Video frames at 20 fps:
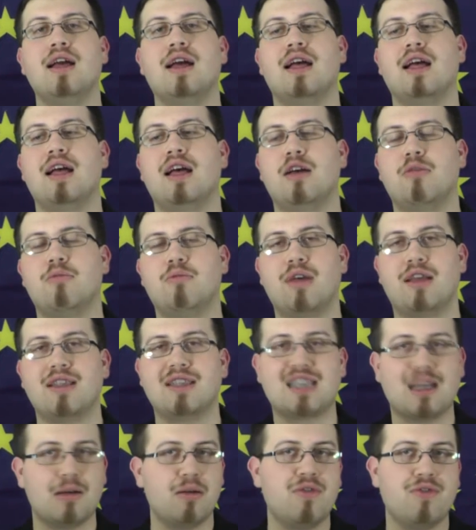
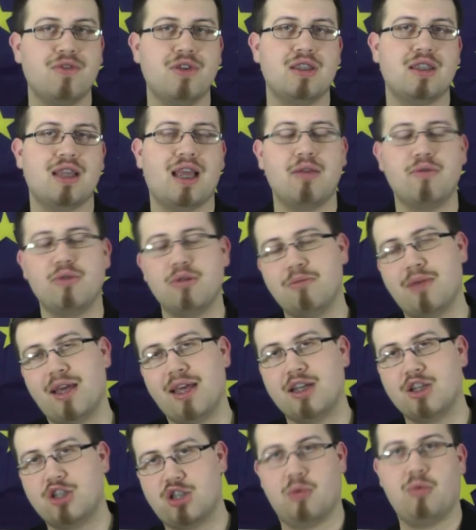some of it I will
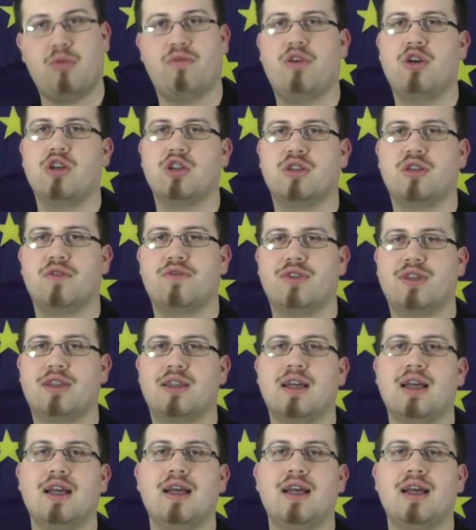make a German version of it,